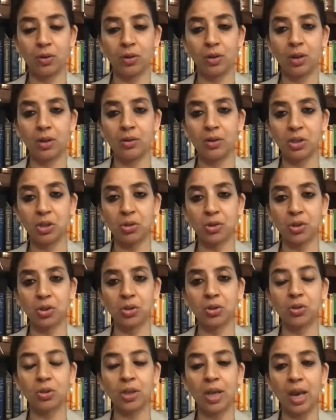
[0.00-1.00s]

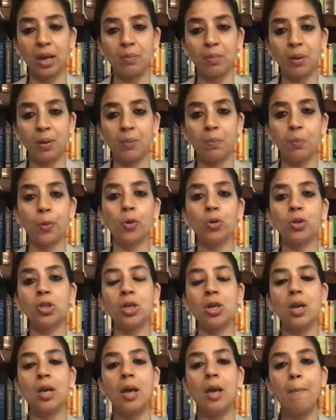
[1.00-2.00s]
restrictions can be imposed
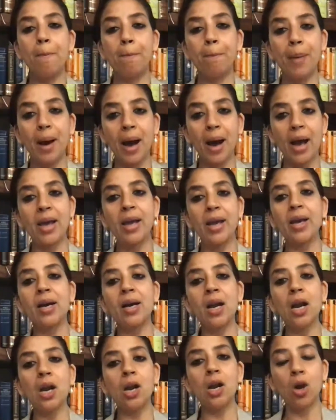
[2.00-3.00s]
by
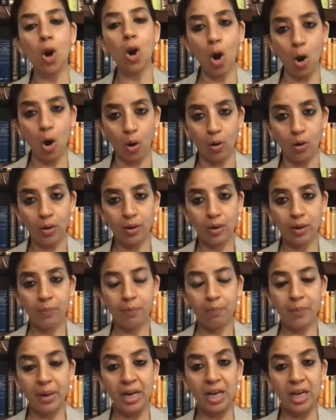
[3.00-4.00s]
a law
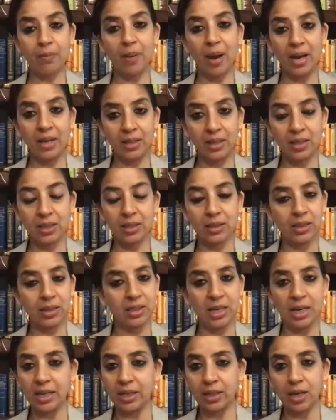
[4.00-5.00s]
made by the
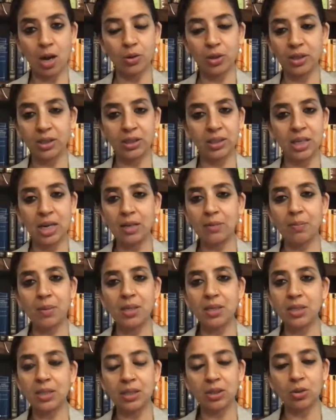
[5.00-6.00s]
state. Now, the state
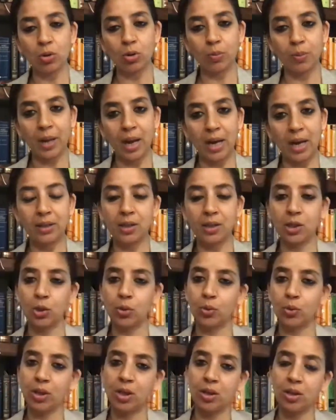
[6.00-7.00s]
means it could be either
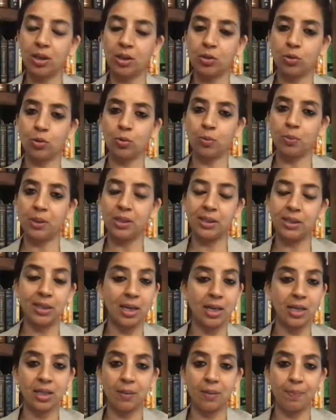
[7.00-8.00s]
union, it could be
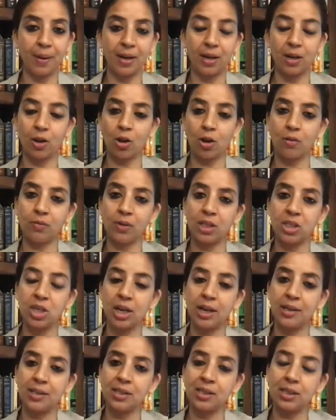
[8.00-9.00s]
state, depending on which
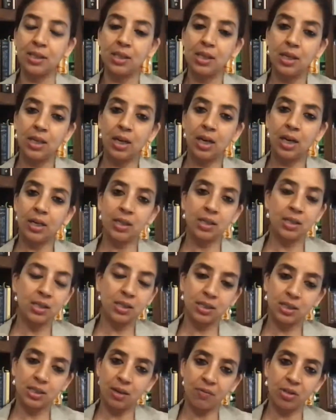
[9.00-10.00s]
list under the
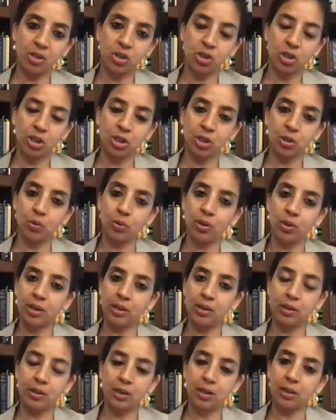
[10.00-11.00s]
7th schedule
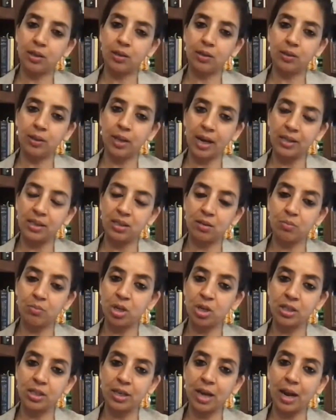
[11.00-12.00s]
that
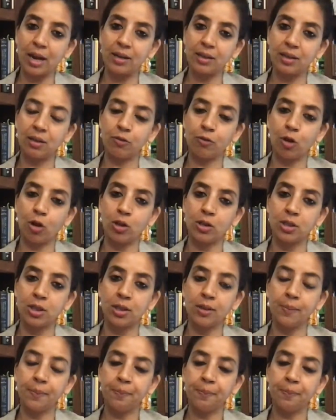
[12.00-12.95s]
subject category falls in.